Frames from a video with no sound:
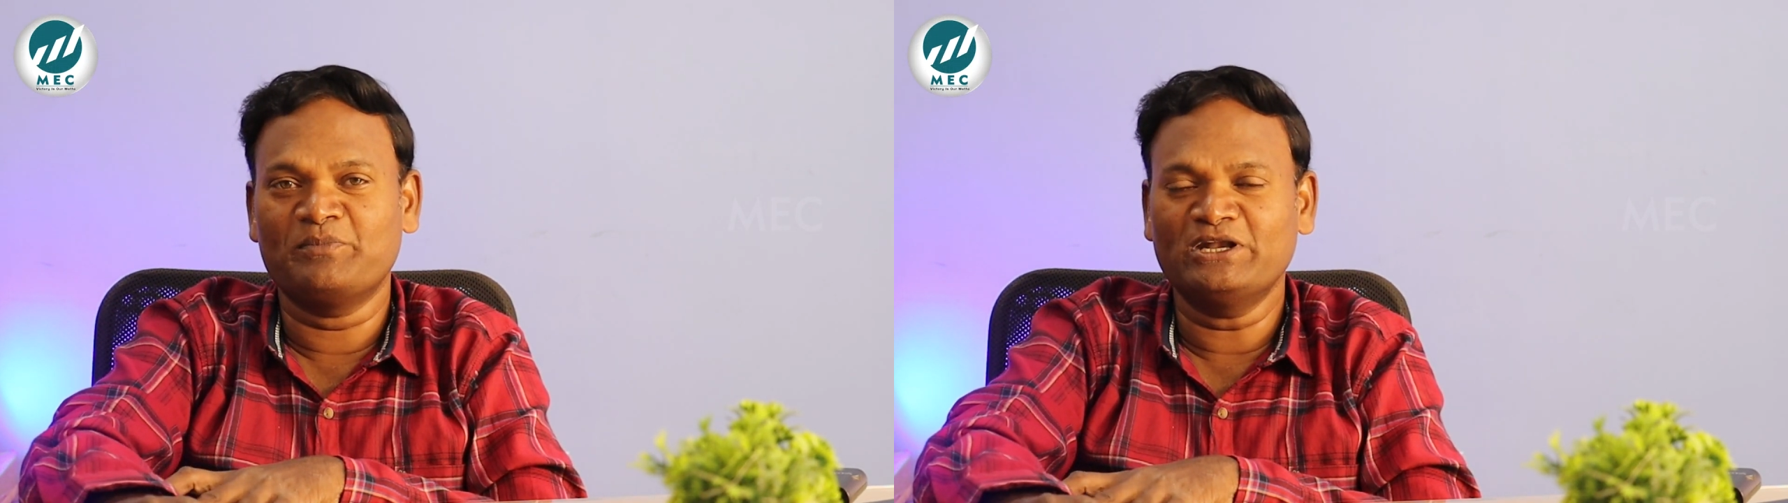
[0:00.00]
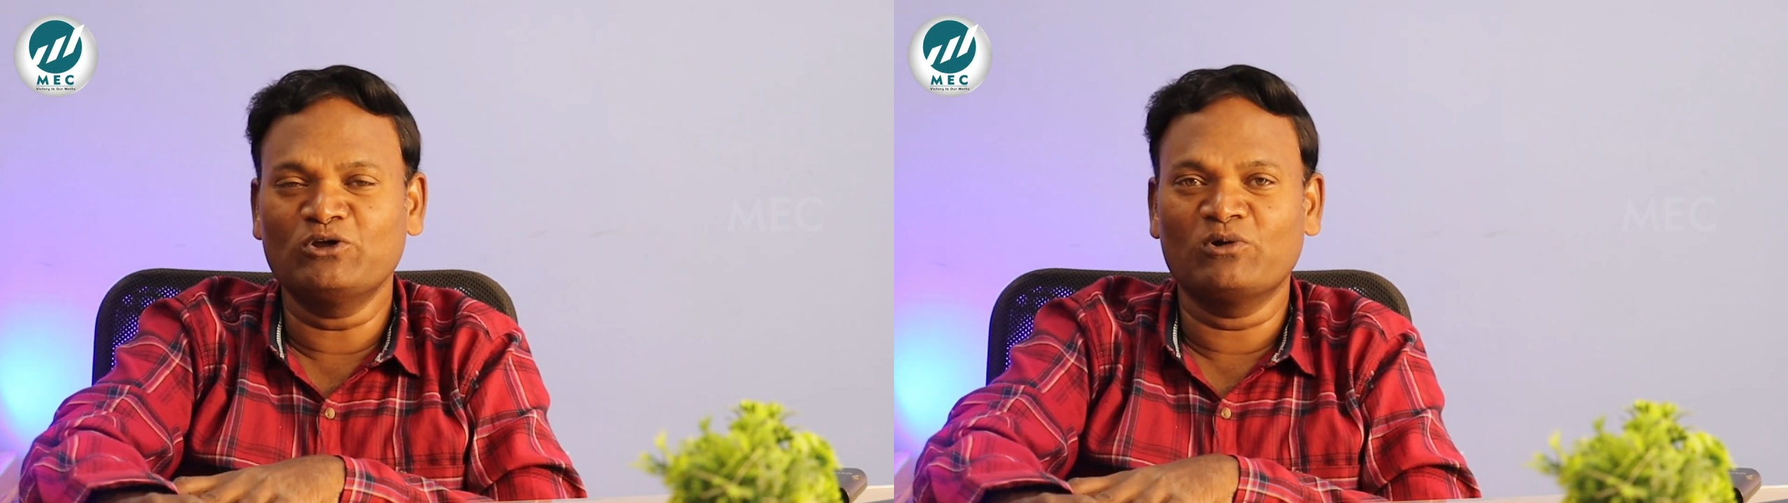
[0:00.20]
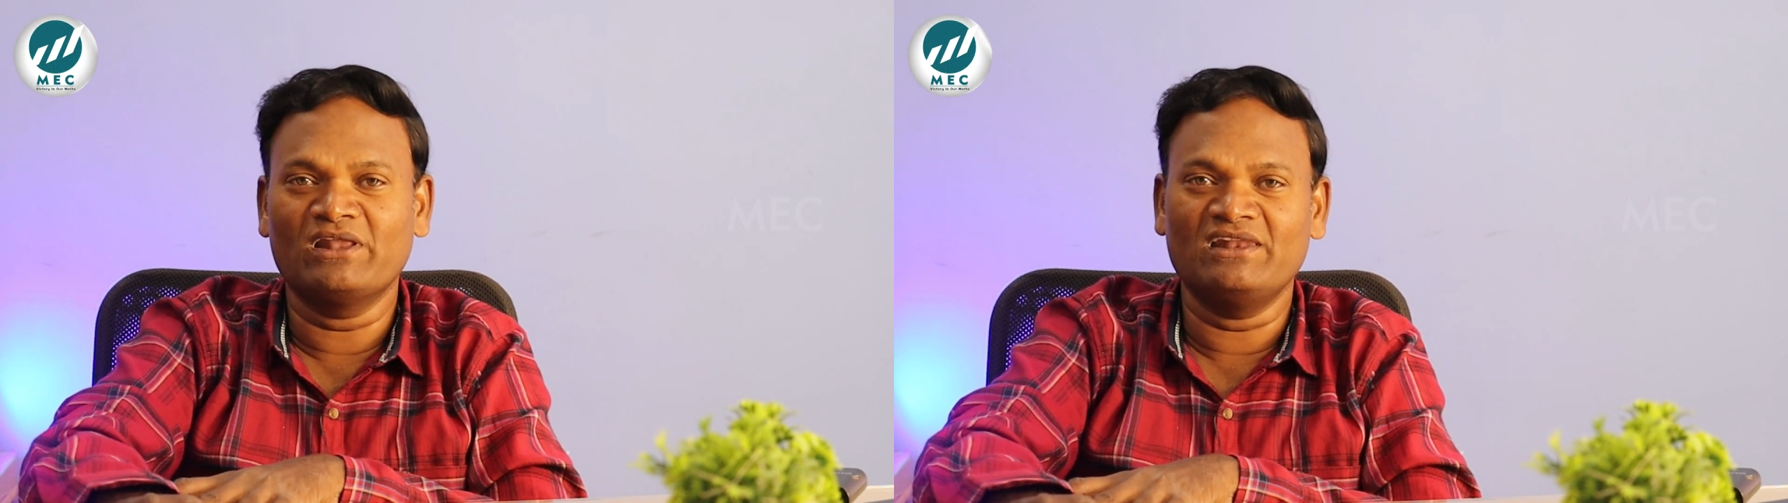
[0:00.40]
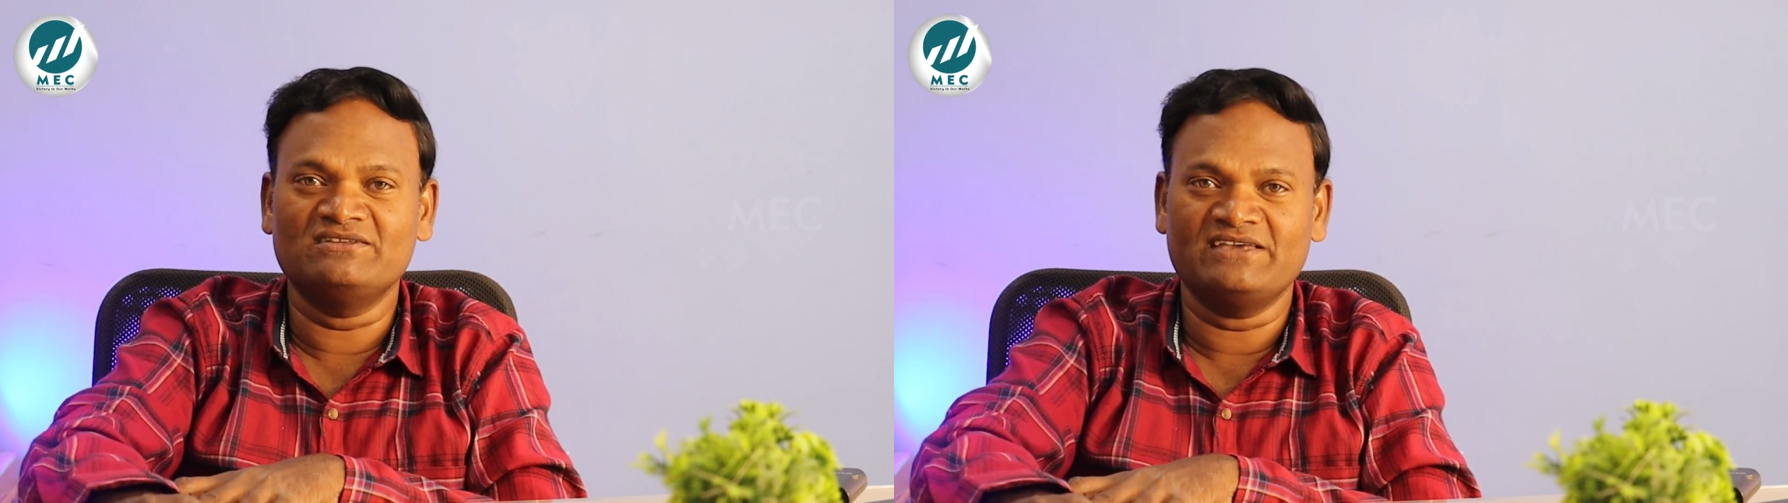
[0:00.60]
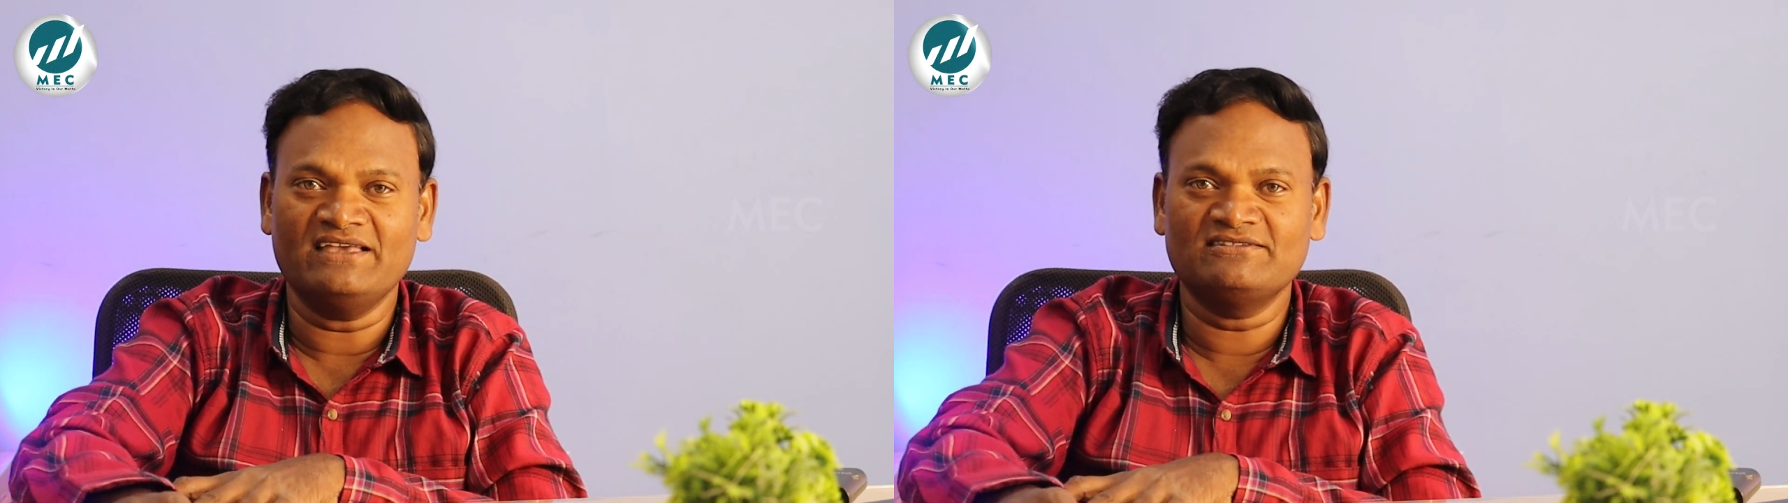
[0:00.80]

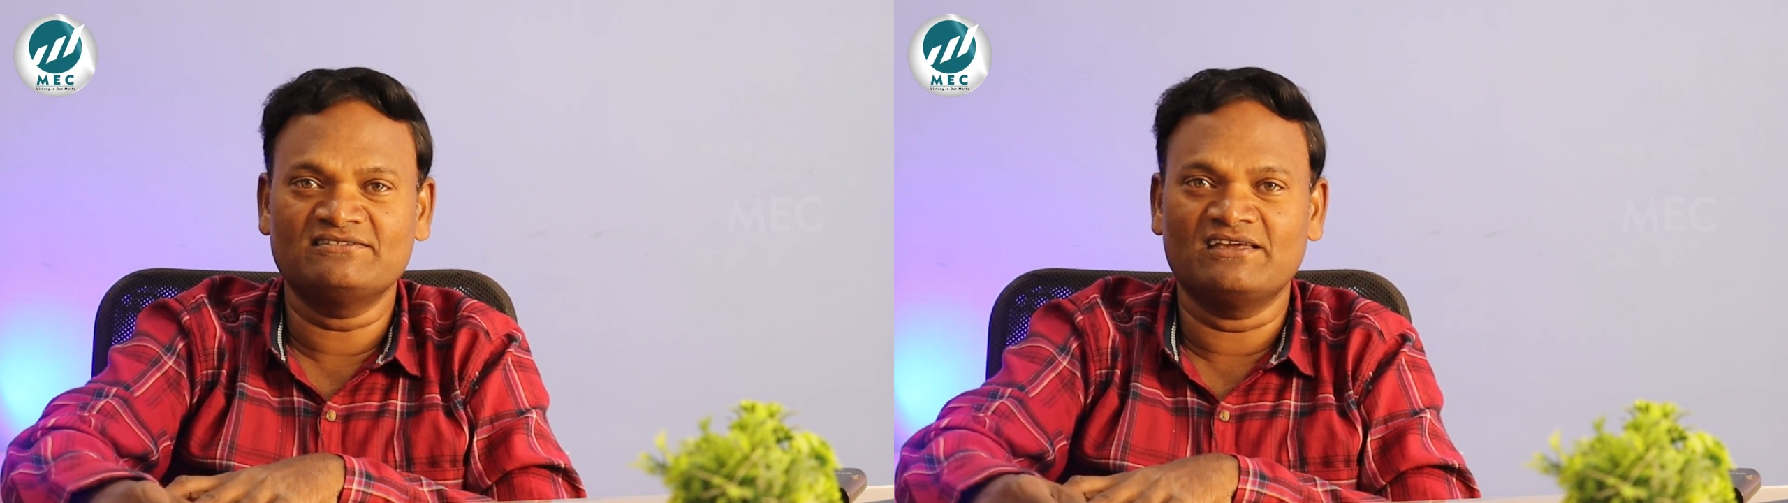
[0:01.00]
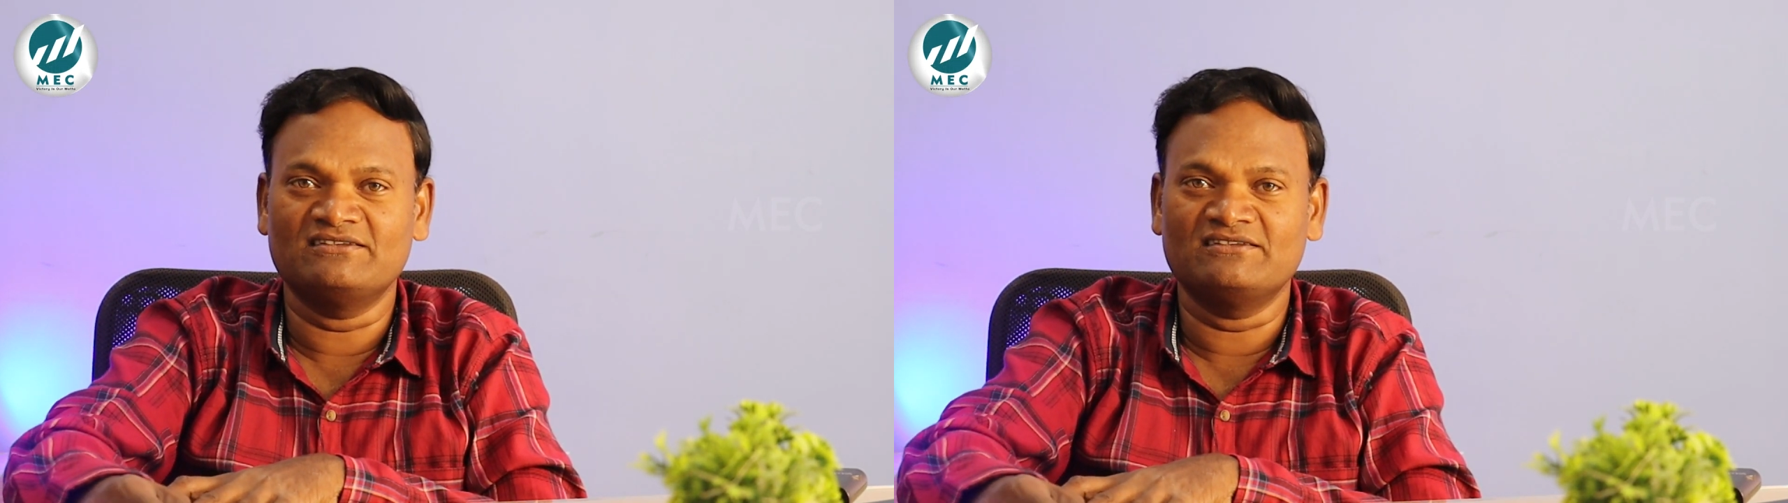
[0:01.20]
particularly chassis